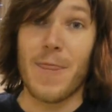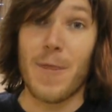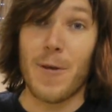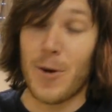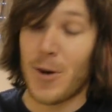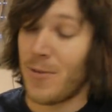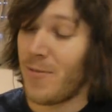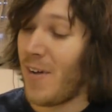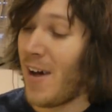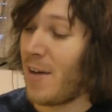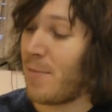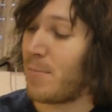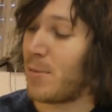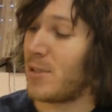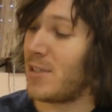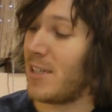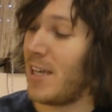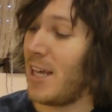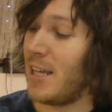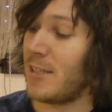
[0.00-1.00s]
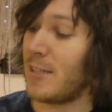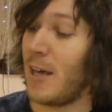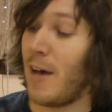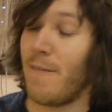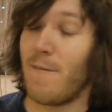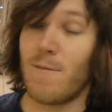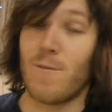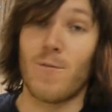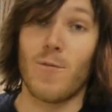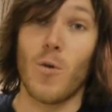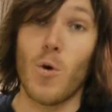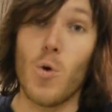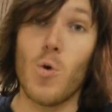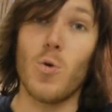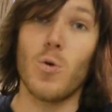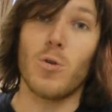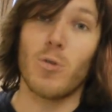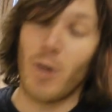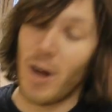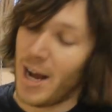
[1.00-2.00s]
35%
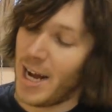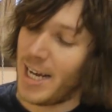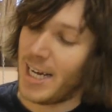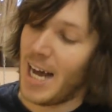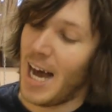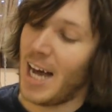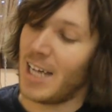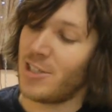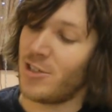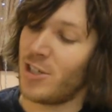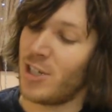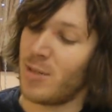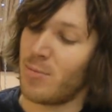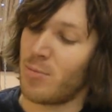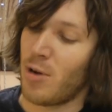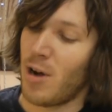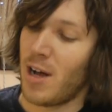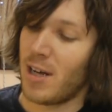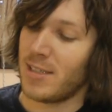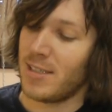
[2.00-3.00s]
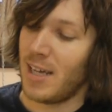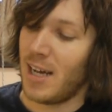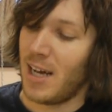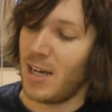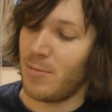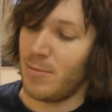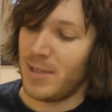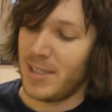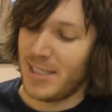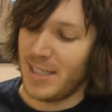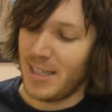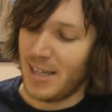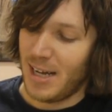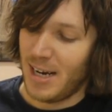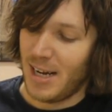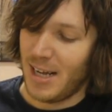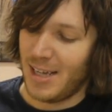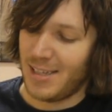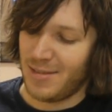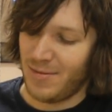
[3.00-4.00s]
food grade hydrogen peroxide, we see that
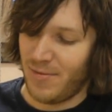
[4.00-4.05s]
it has a